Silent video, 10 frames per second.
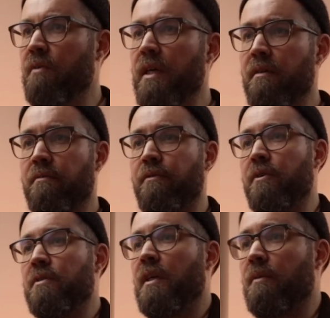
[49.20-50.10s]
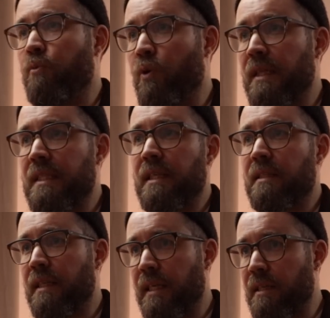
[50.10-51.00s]
Right, first up, what
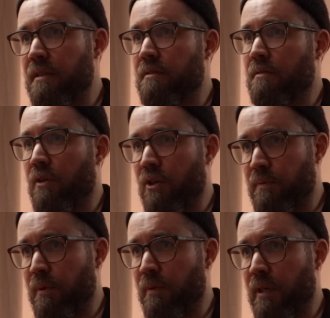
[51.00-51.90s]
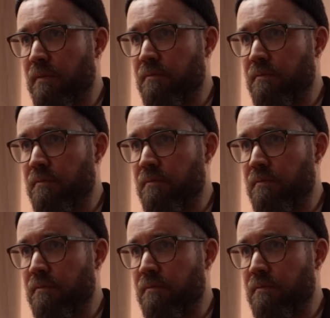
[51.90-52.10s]
exactly is cost per wear?